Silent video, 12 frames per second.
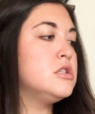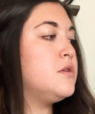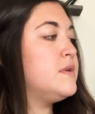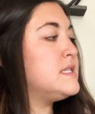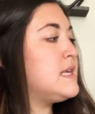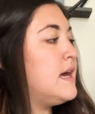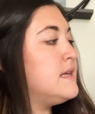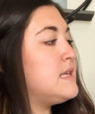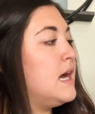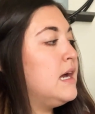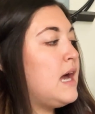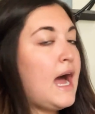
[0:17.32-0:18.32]
So it says,
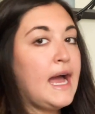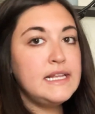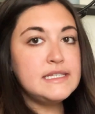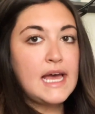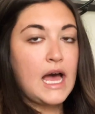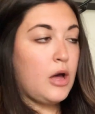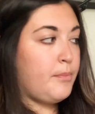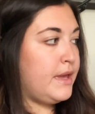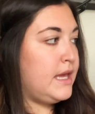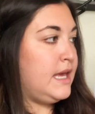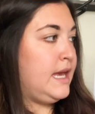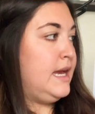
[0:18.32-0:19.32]
a guide to
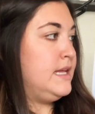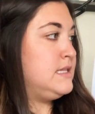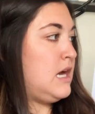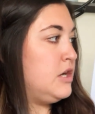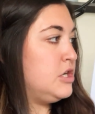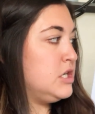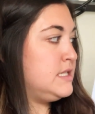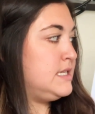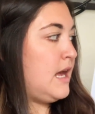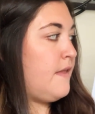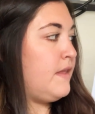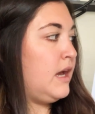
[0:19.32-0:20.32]
helping kids
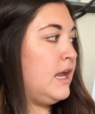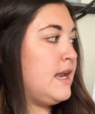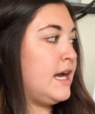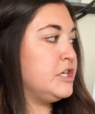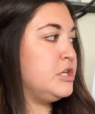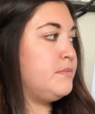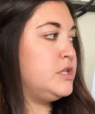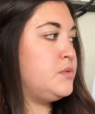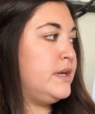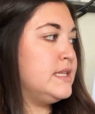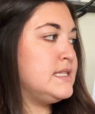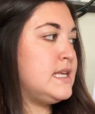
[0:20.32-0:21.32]
understand the connection
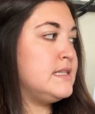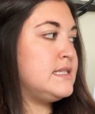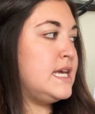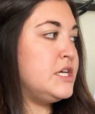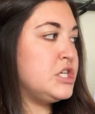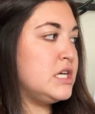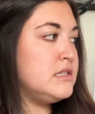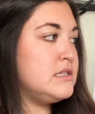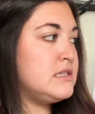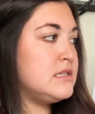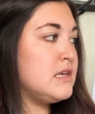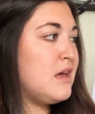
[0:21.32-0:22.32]
between
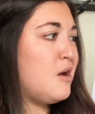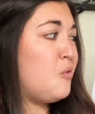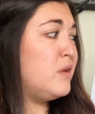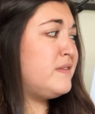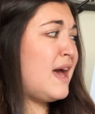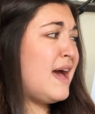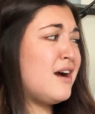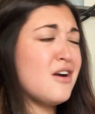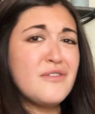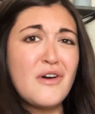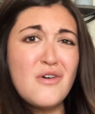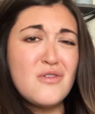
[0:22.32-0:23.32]
sensations, what the heck
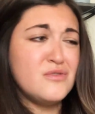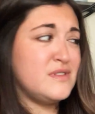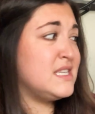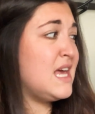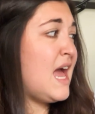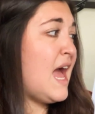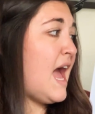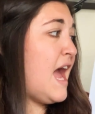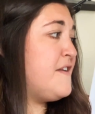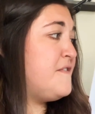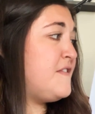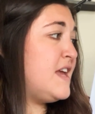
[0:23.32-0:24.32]
are those,
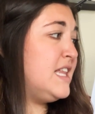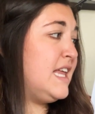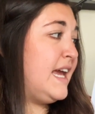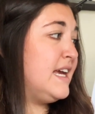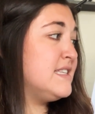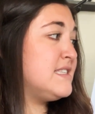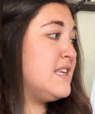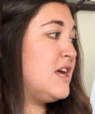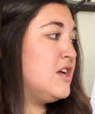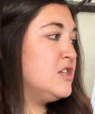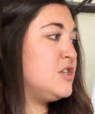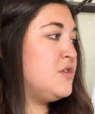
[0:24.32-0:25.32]
and feelings
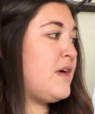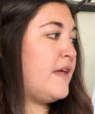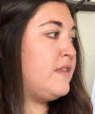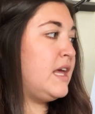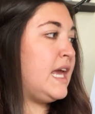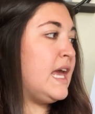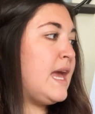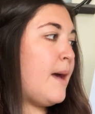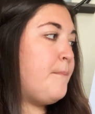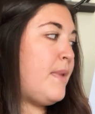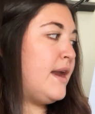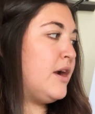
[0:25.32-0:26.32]
so that they can
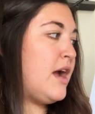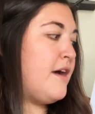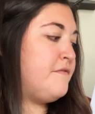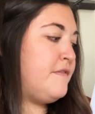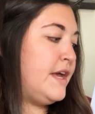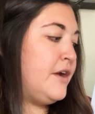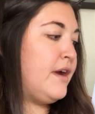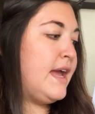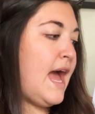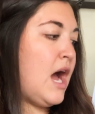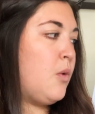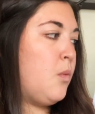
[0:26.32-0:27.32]
get better at
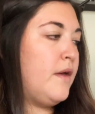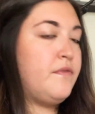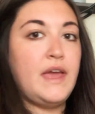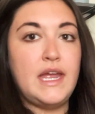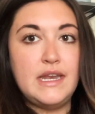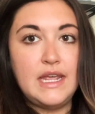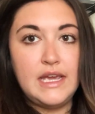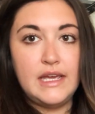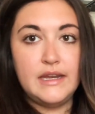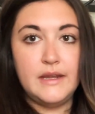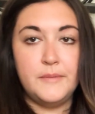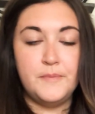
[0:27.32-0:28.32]
figuring out what they
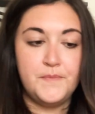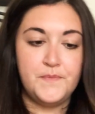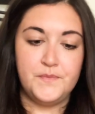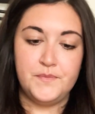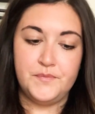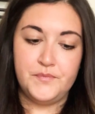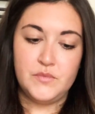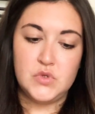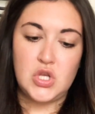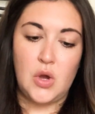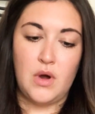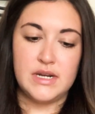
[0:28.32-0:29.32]
need.
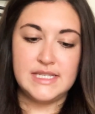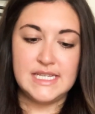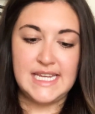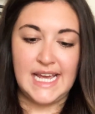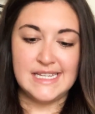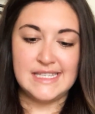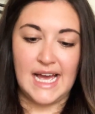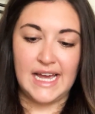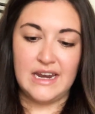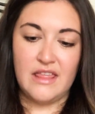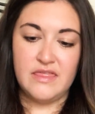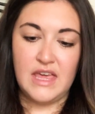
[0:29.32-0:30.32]
So I want us to take a
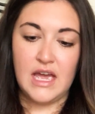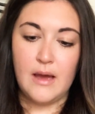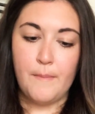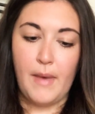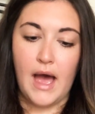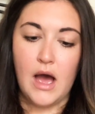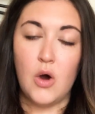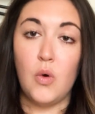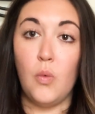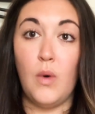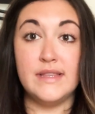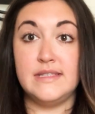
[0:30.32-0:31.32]
second and think
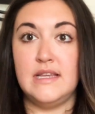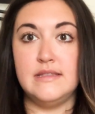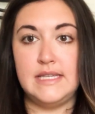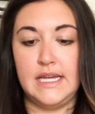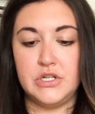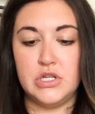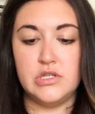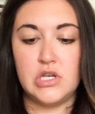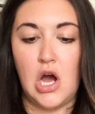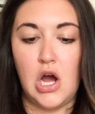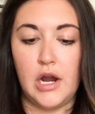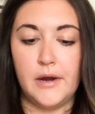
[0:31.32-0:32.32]
about what sensations
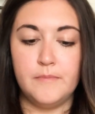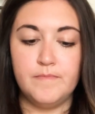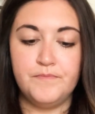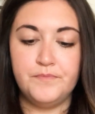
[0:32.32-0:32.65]
are.